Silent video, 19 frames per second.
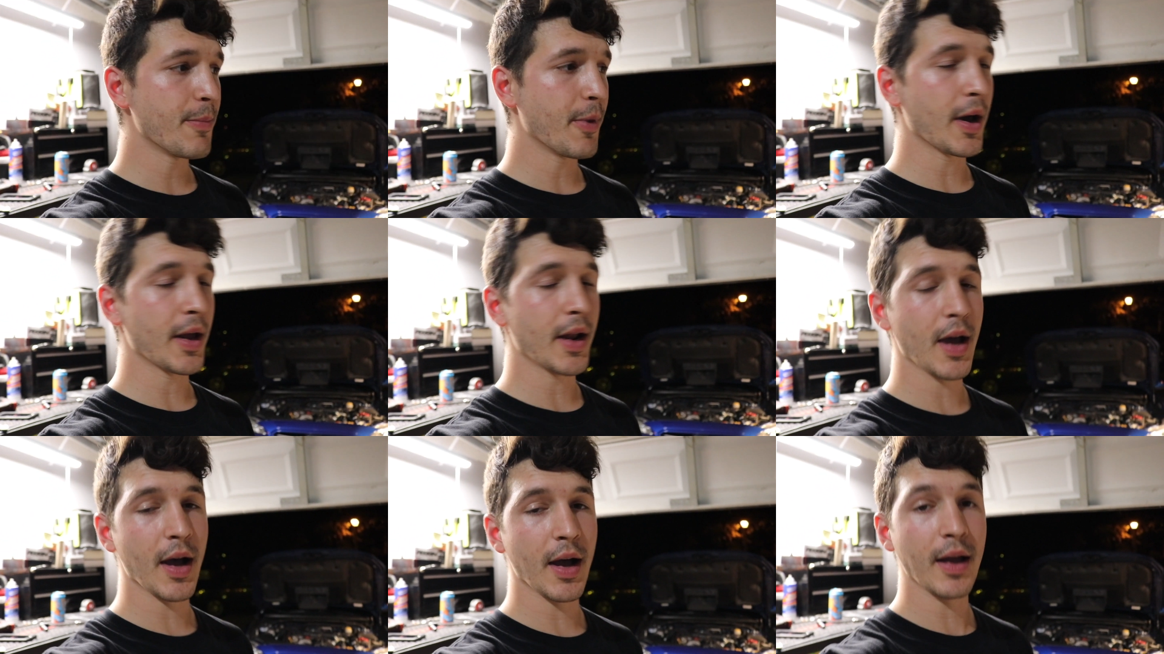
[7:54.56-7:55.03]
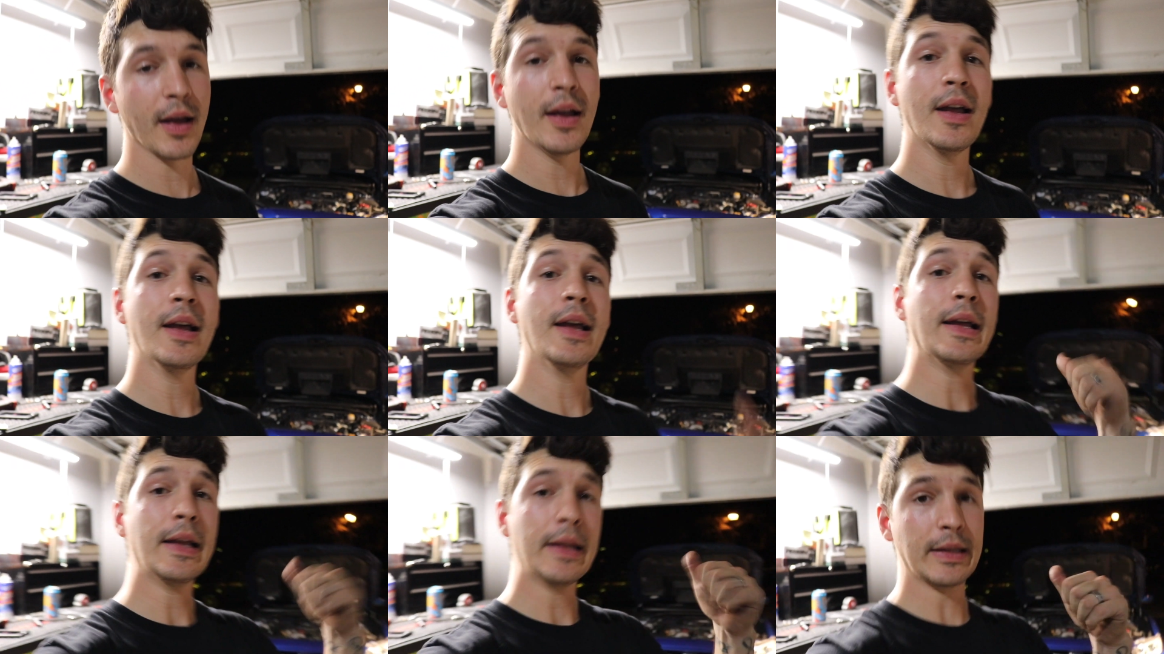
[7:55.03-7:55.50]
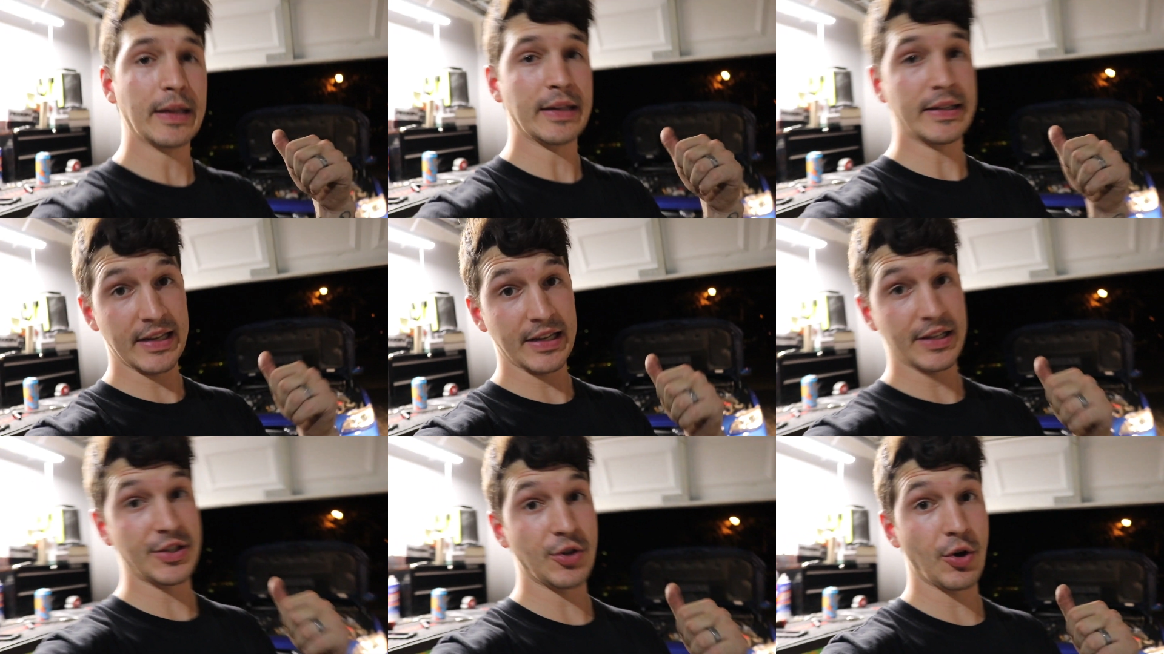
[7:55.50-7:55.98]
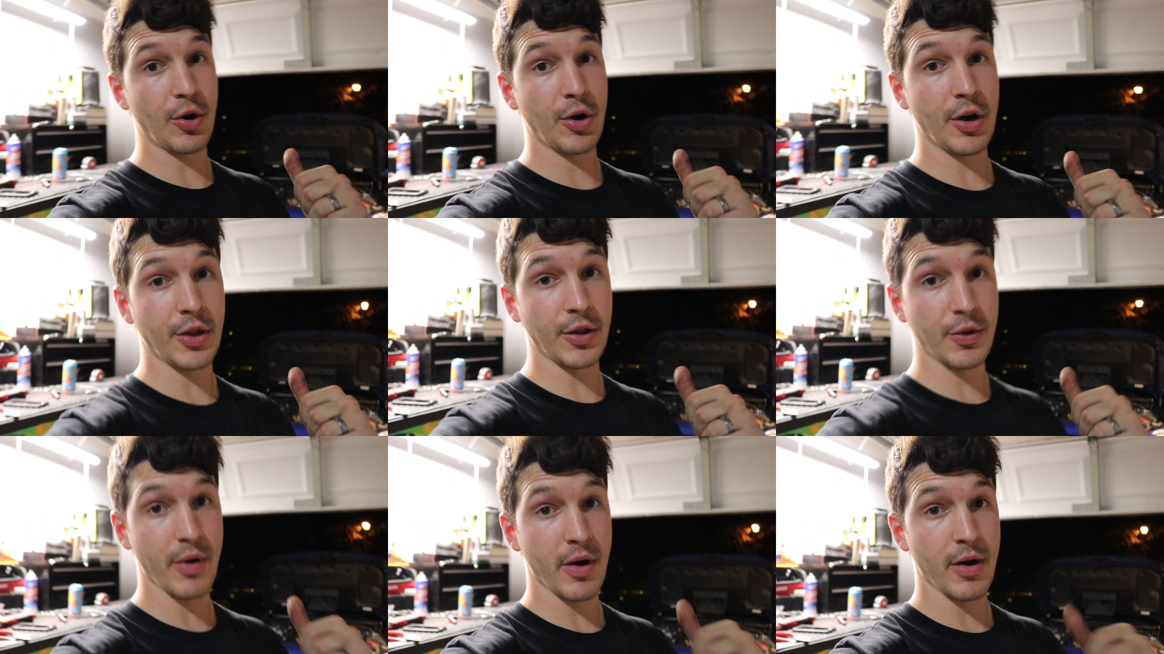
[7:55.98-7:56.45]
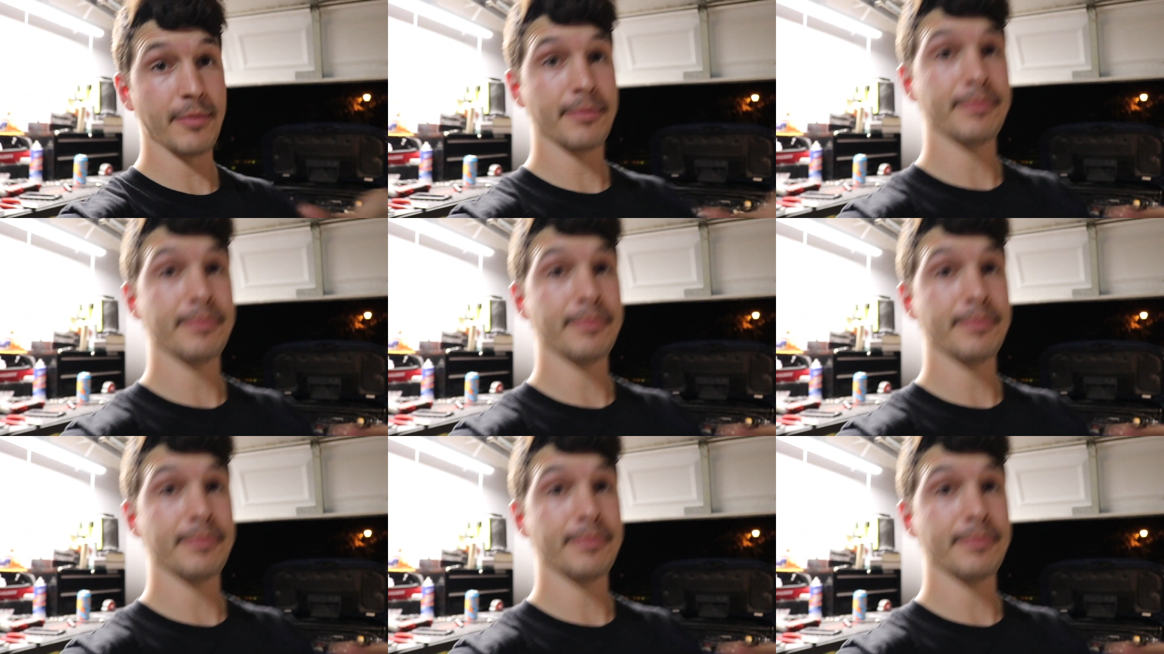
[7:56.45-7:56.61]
But let's get started on the rear.